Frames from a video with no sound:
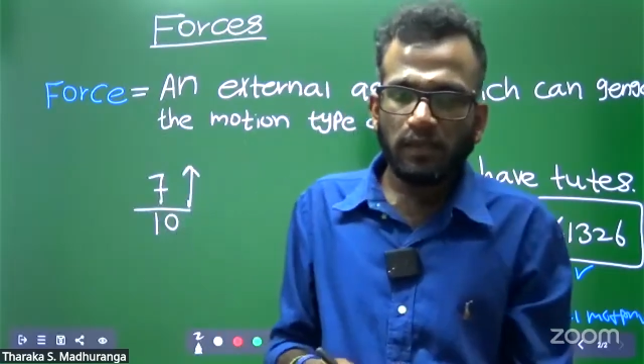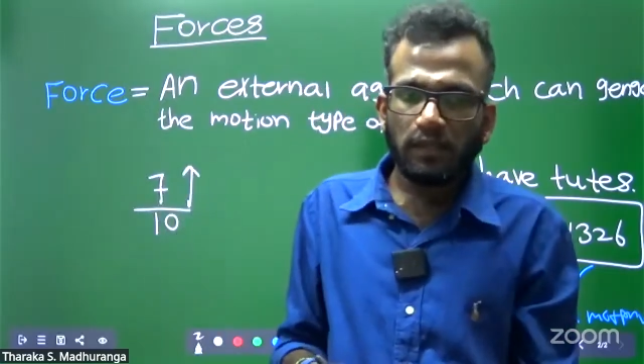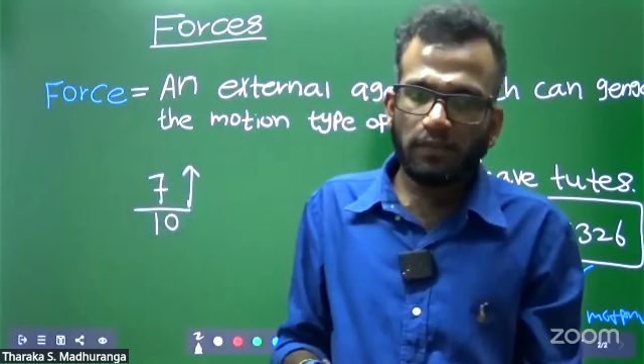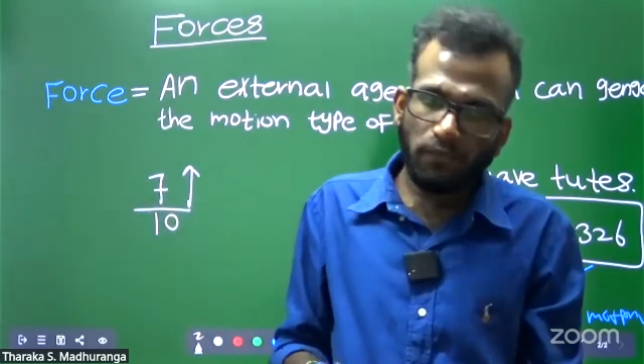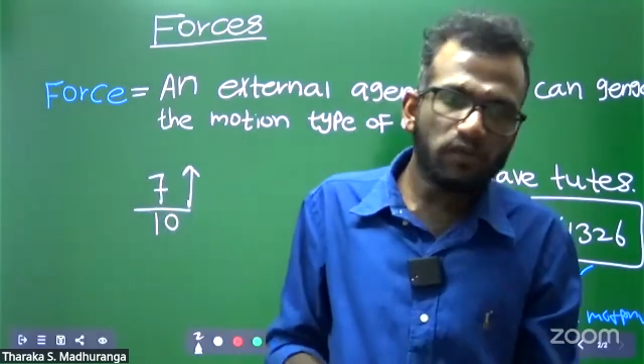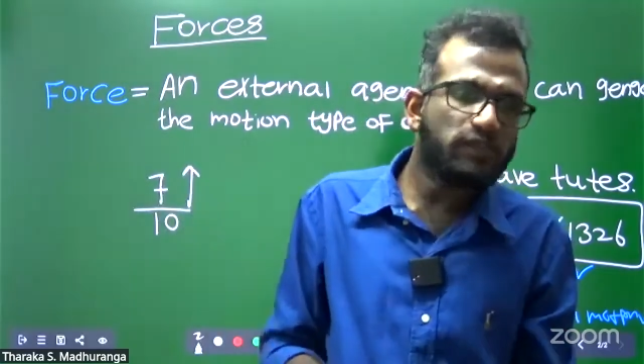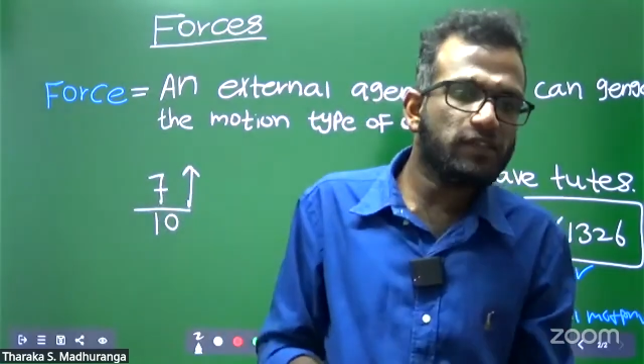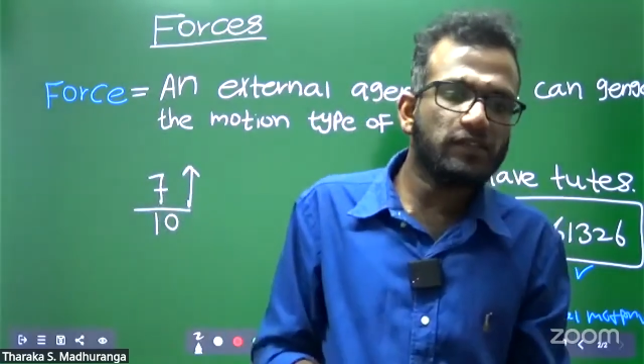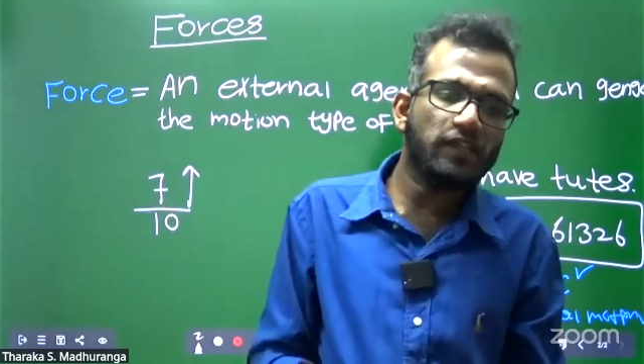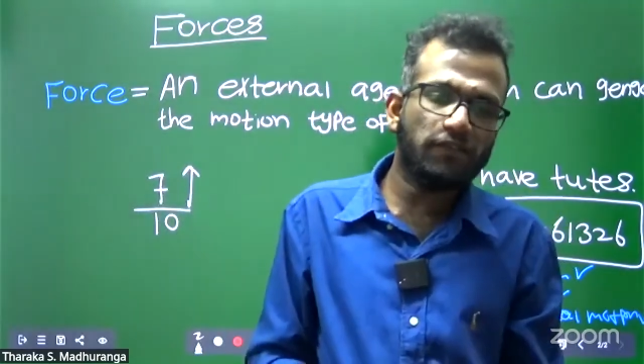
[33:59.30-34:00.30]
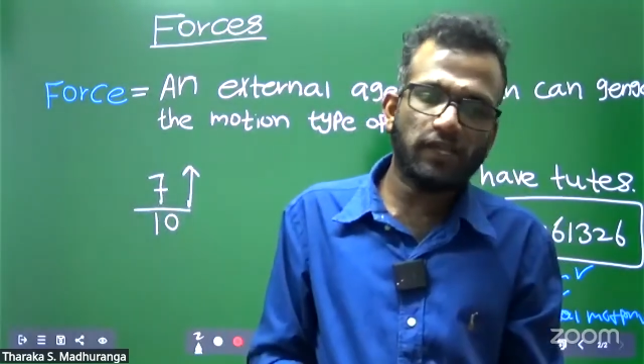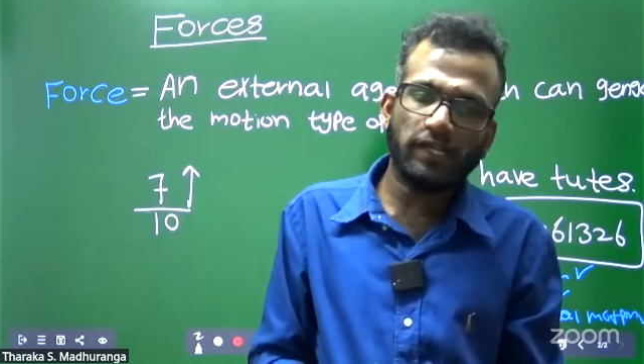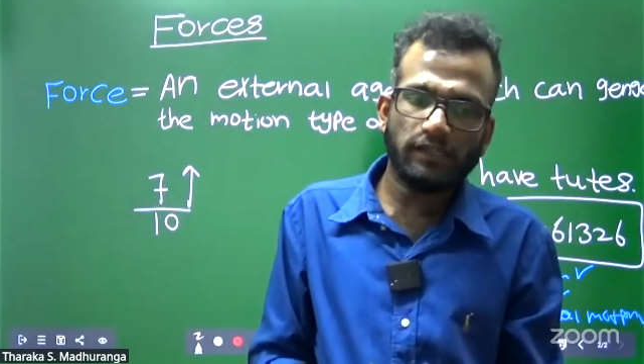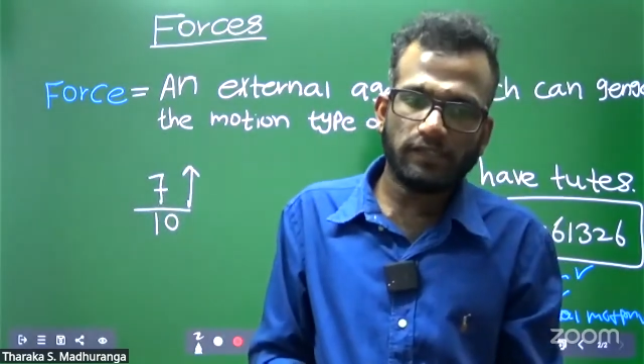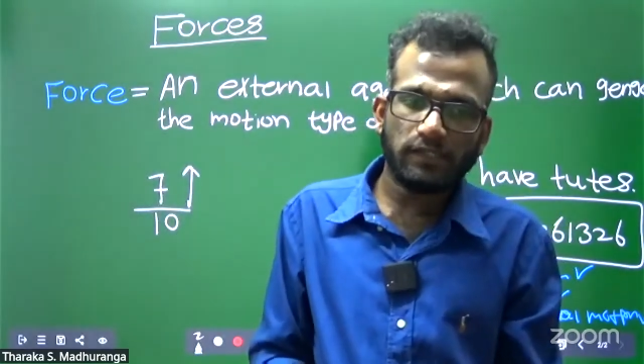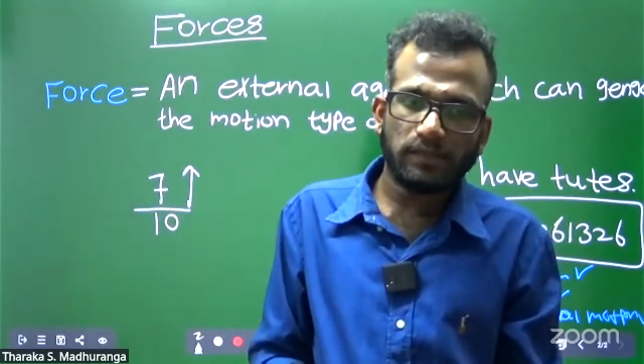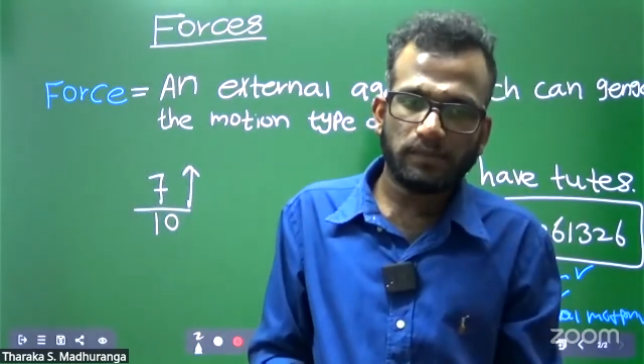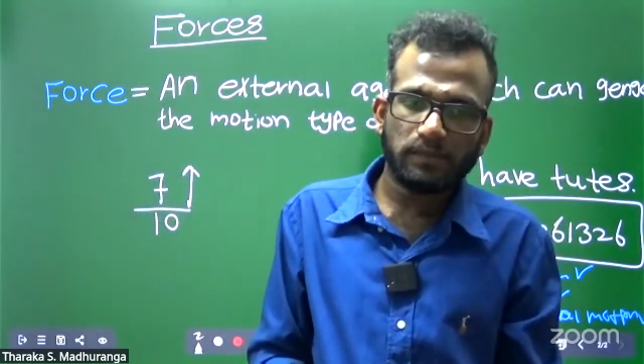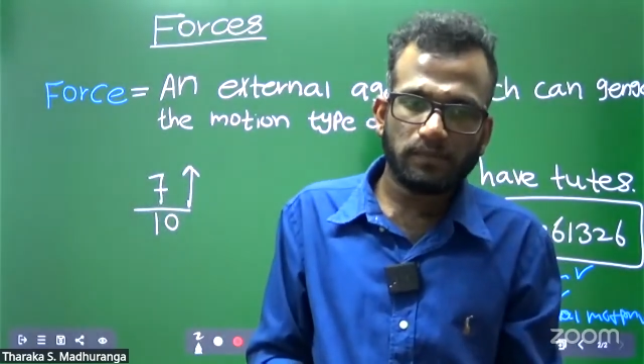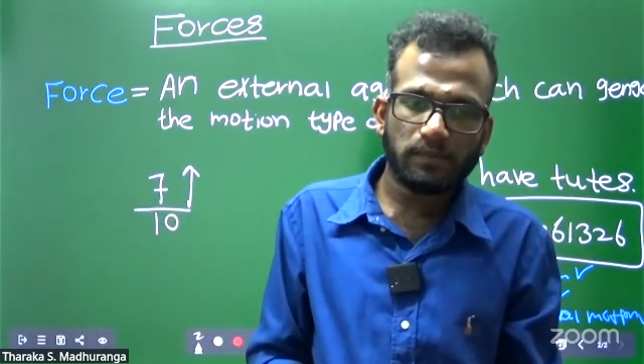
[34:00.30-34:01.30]
the force is the difficult lesson.
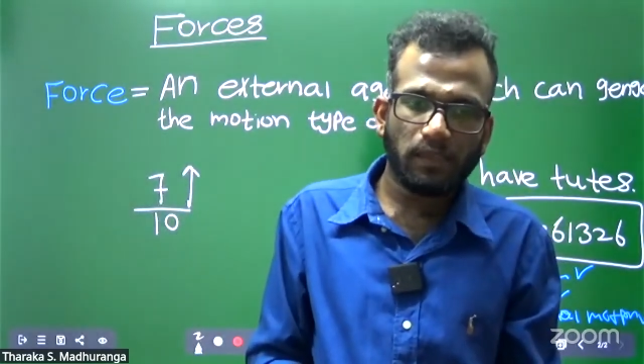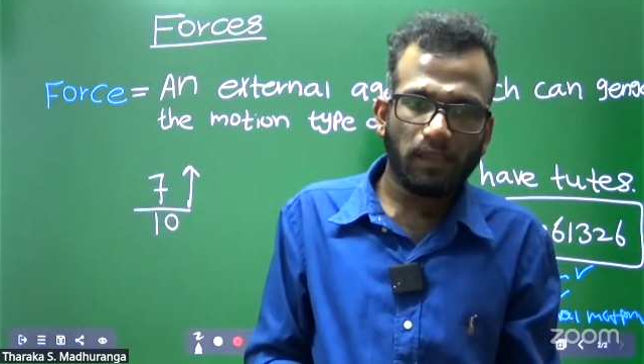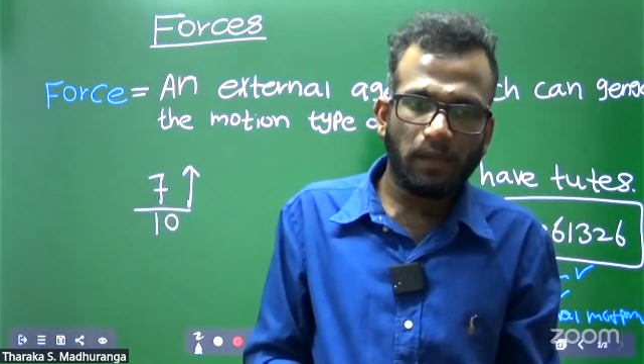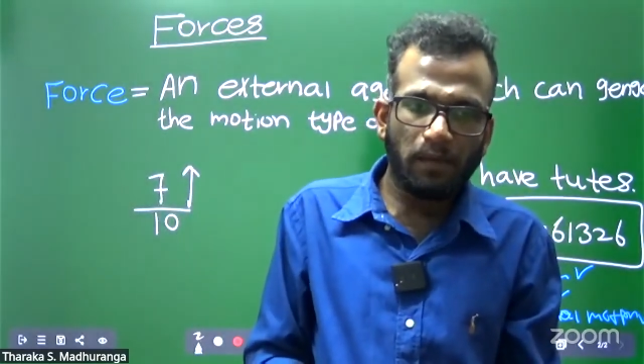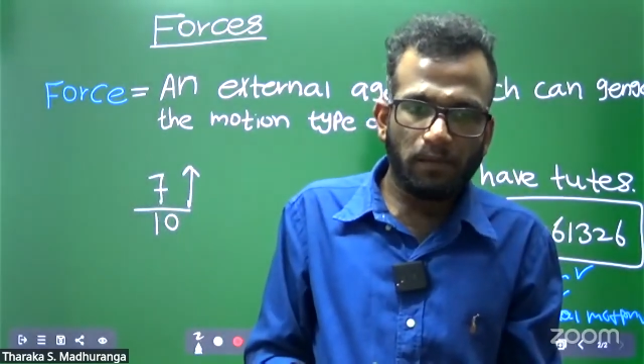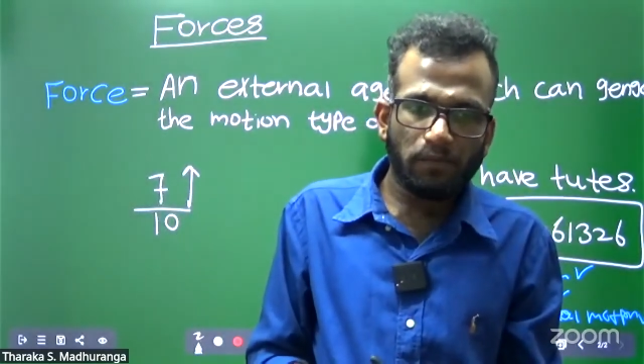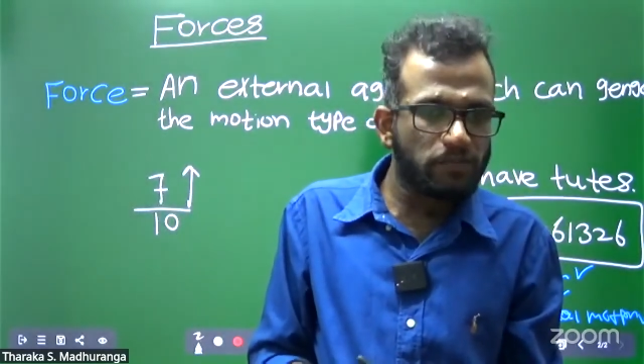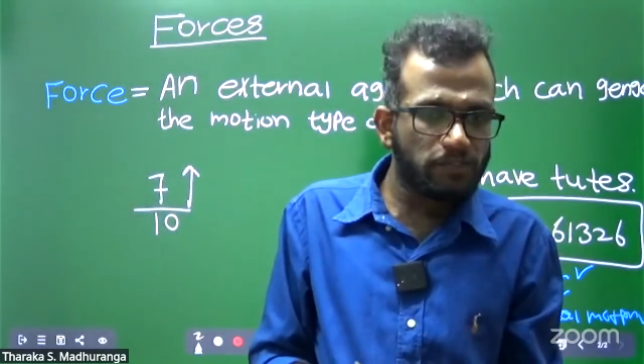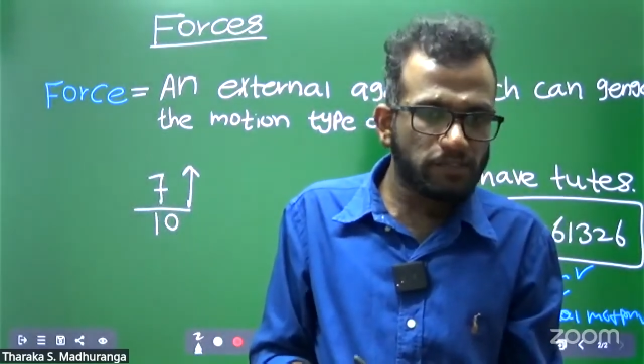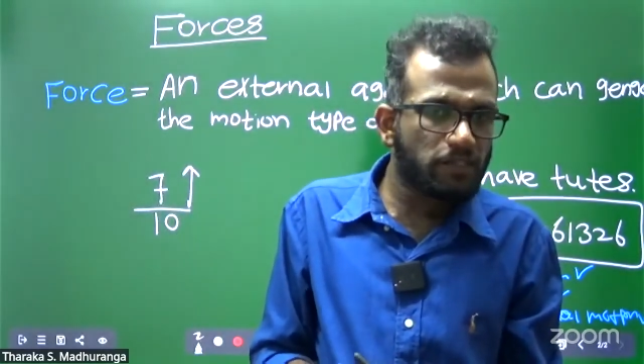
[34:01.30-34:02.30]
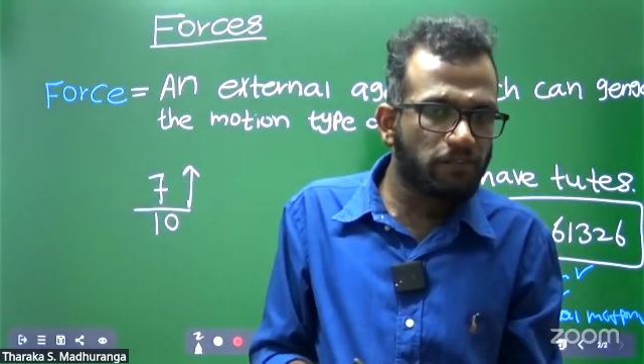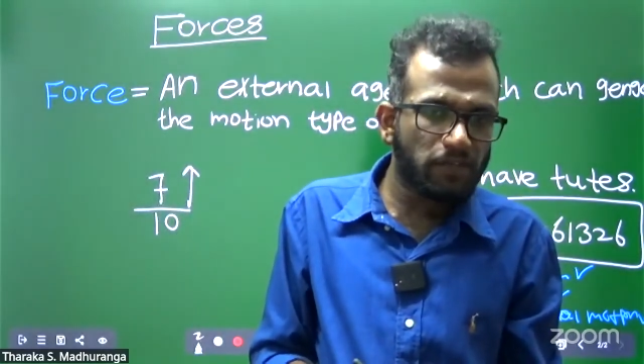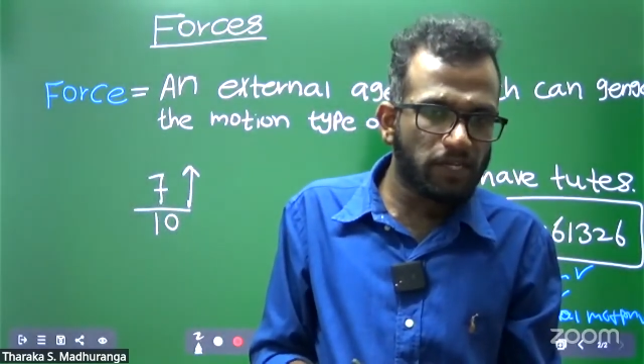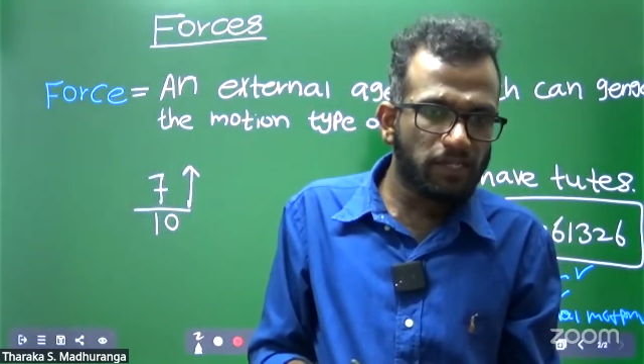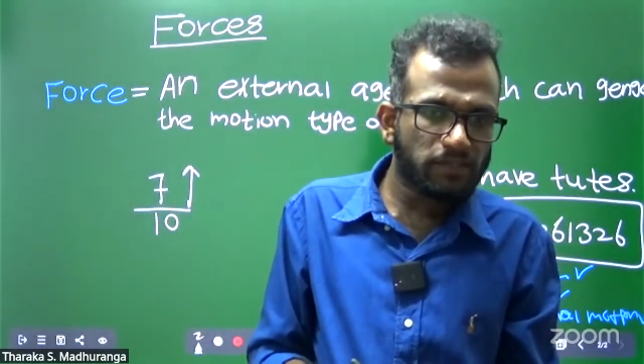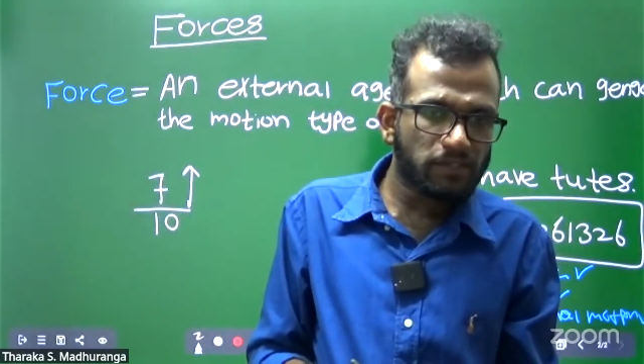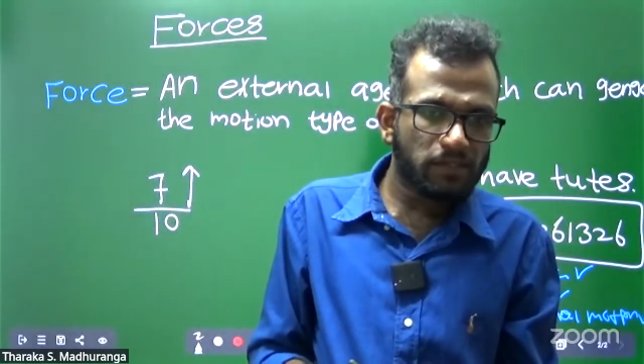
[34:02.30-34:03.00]
Force is a difficult lesson